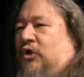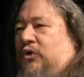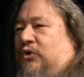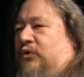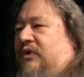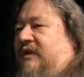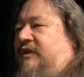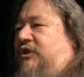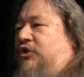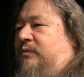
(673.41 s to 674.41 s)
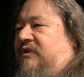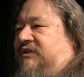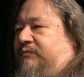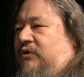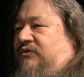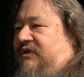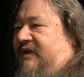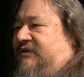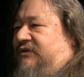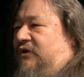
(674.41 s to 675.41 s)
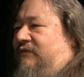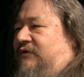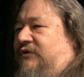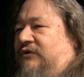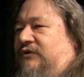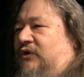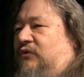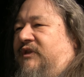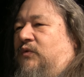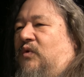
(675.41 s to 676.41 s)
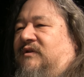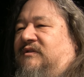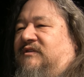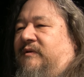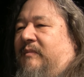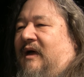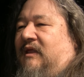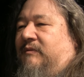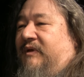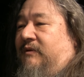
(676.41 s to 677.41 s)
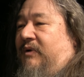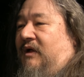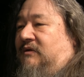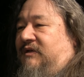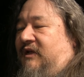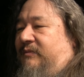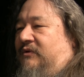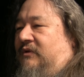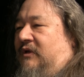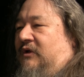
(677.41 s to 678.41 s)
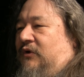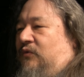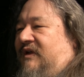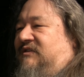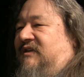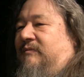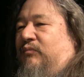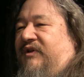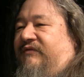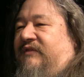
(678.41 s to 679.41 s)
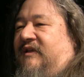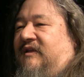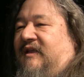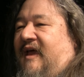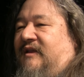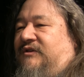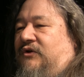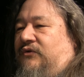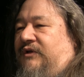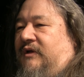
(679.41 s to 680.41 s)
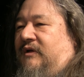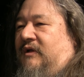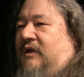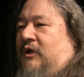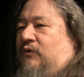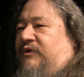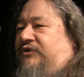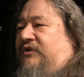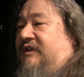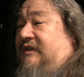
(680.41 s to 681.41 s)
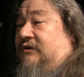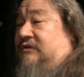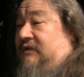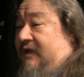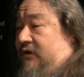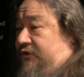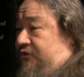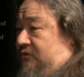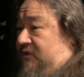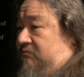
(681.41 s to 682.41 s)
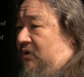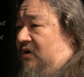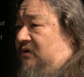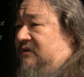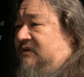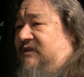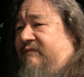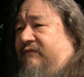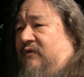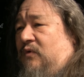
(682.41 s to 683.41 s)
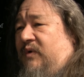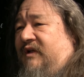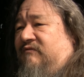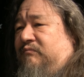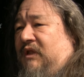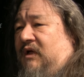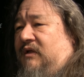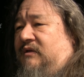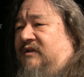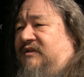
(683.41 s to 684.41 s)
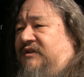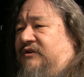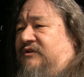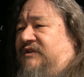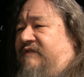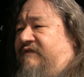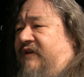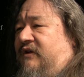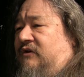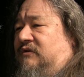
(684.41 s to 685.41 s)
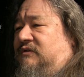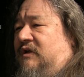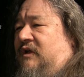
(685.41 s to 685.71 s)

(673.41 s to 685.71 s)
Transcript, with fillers: who, in humorless protest, overturned only one symbolic ping-pong table, resting briefly in catatonia, returning years later truly bald except for a wig of blood and tears and fingers,